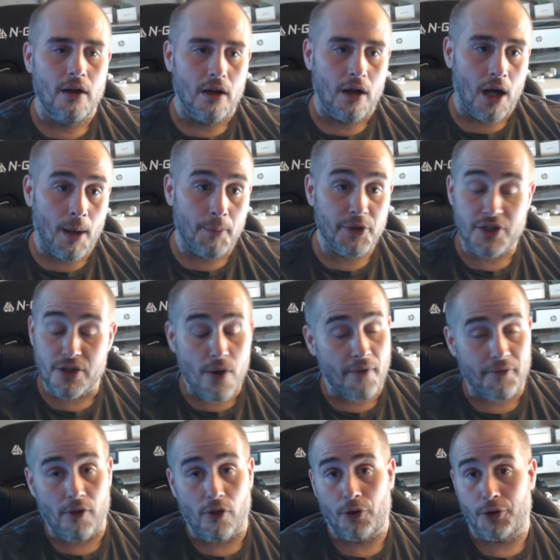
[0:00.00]
you still have
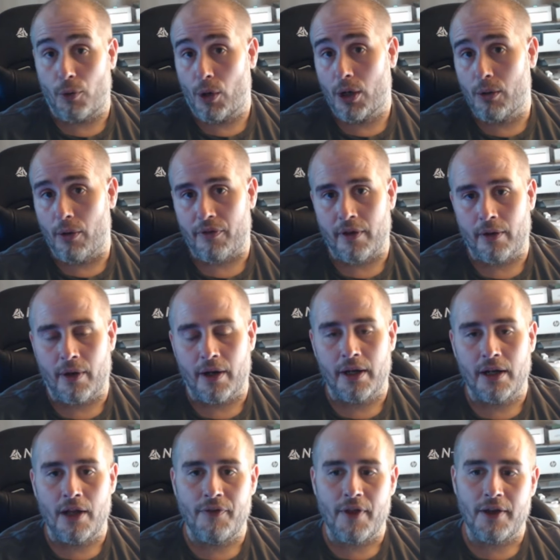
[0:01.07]
to learn to work with it, right?
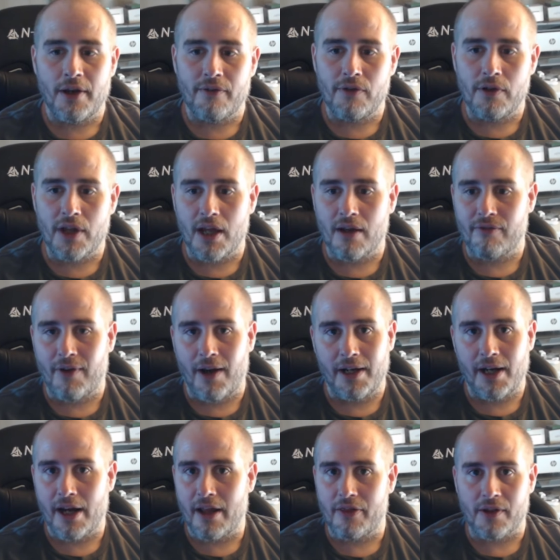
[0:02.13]
And then if you can't find
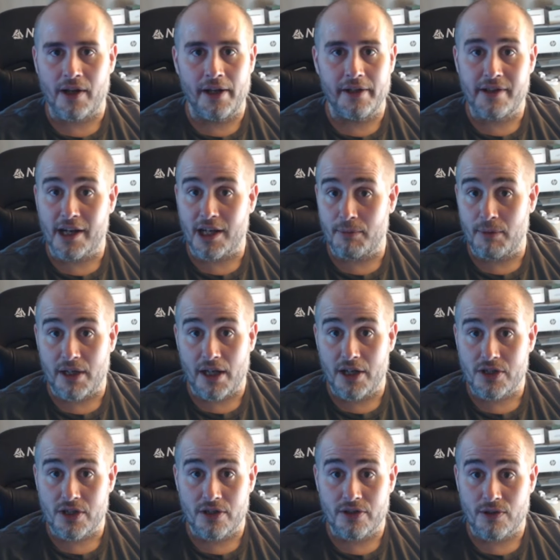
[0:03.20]
any
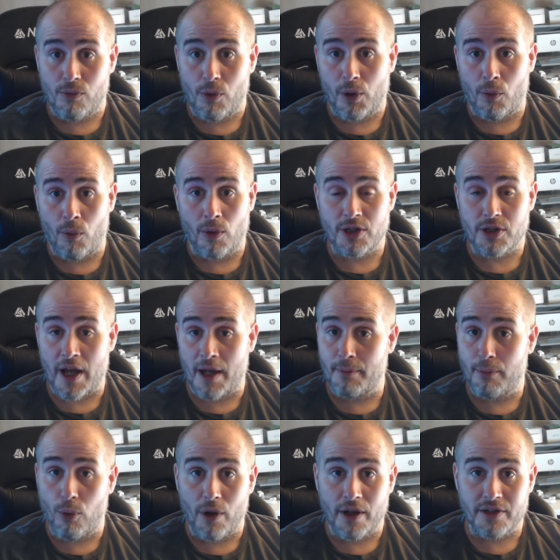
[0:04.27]
documentations of which
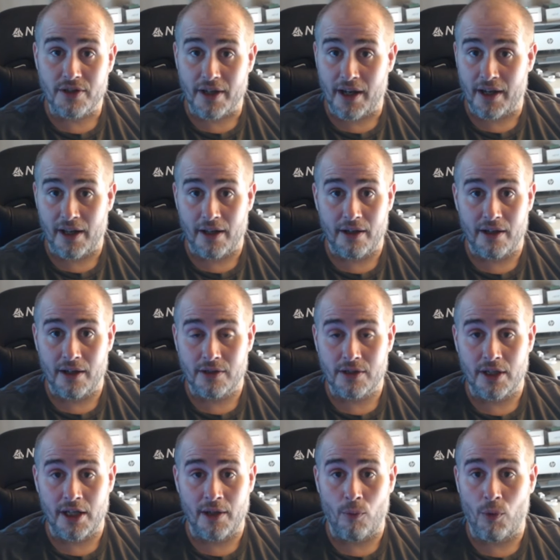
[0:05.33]
endpoints I gotta hit
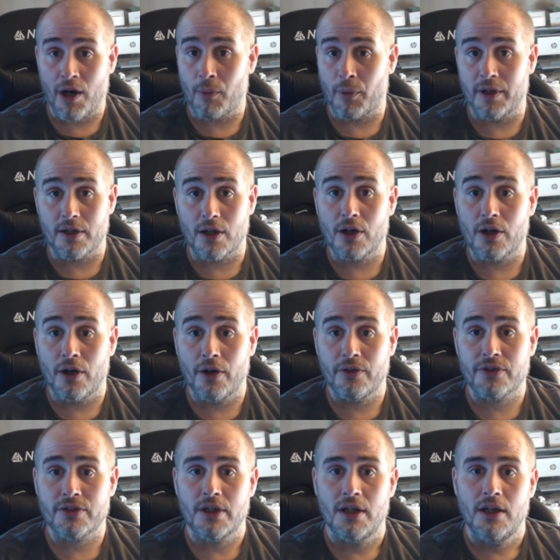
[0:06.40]
and what it
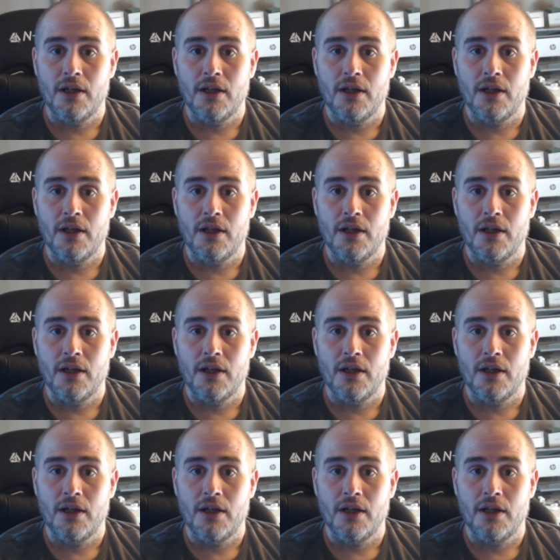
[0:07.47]
returns,